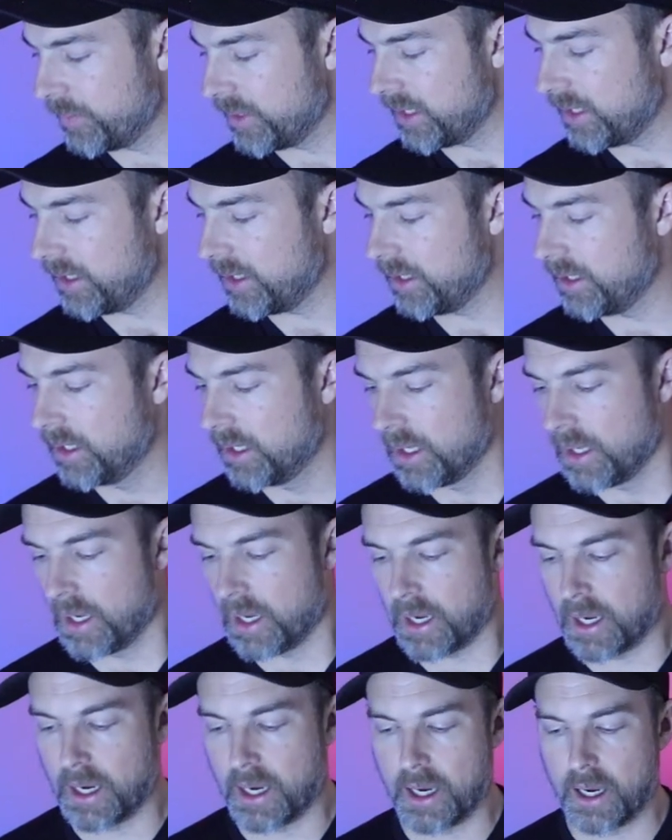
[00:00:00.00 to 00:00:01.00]
be
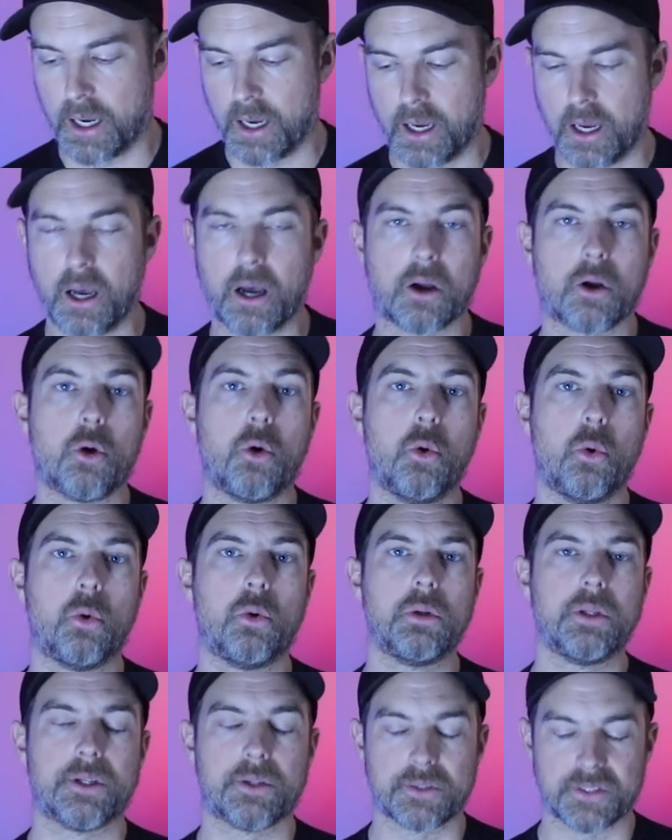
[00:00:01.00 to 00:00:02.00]
uh, a
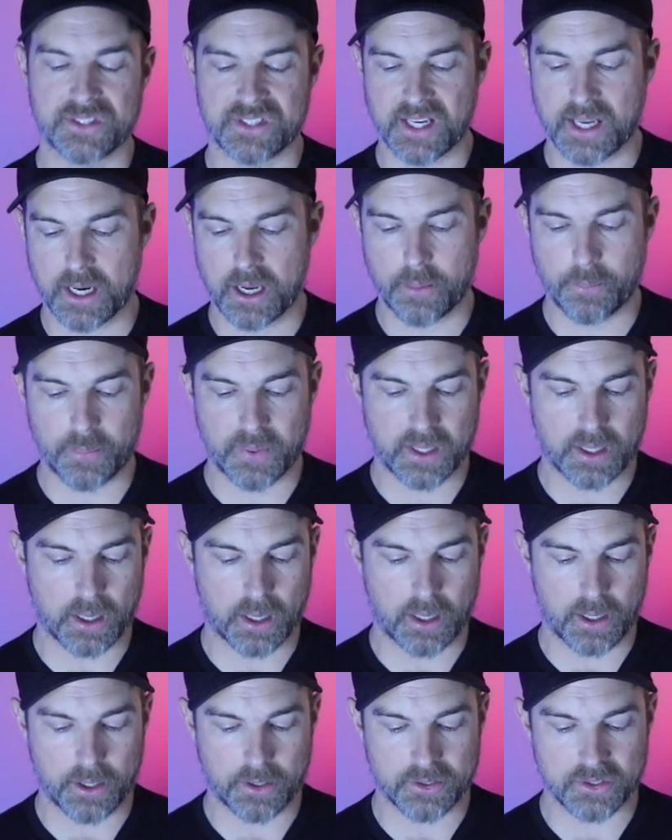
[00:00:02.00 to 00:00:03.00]
cool little setup
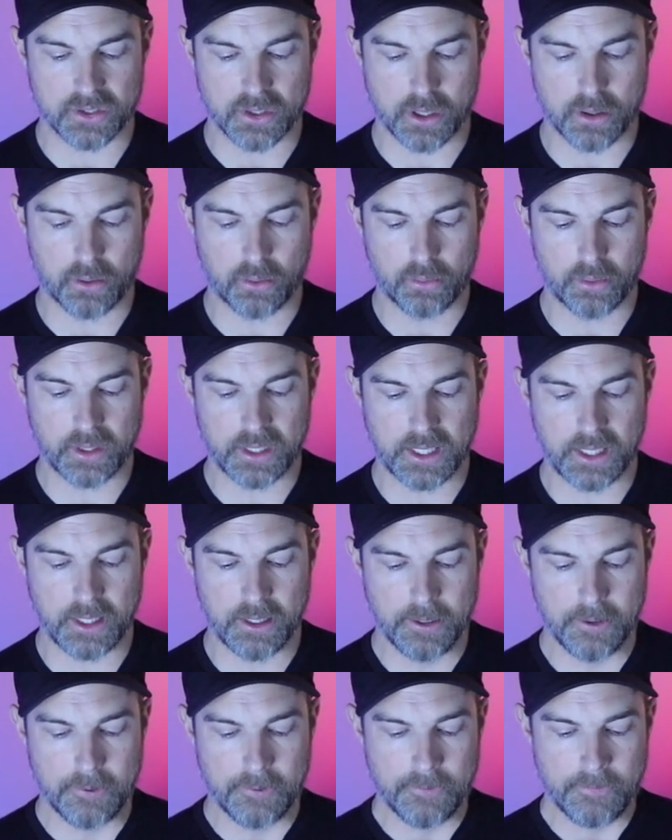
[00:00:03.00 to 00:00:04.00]
because not only